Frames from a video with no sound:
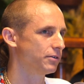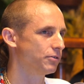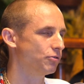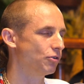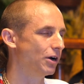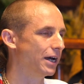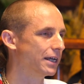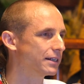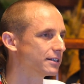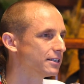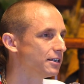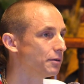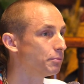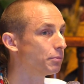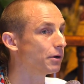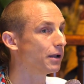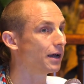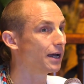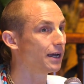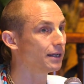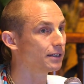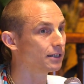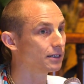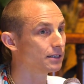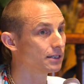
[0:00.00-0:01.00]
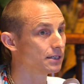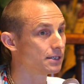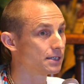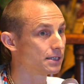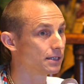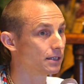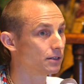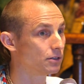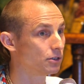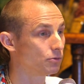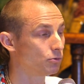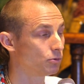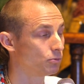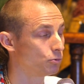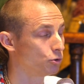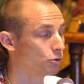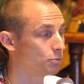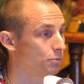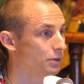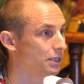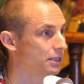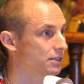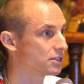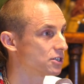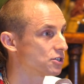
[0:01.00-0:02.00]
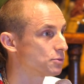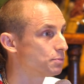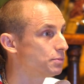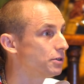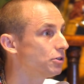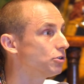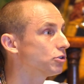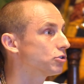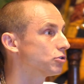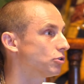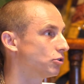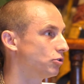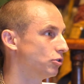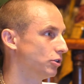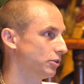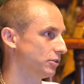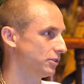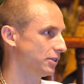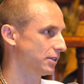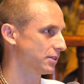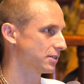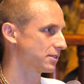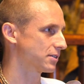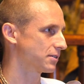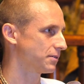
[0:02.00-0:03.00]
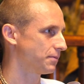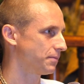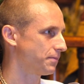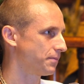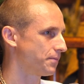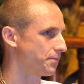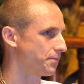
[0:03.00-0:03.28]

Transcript: Rightly applied, would be in spiritual context.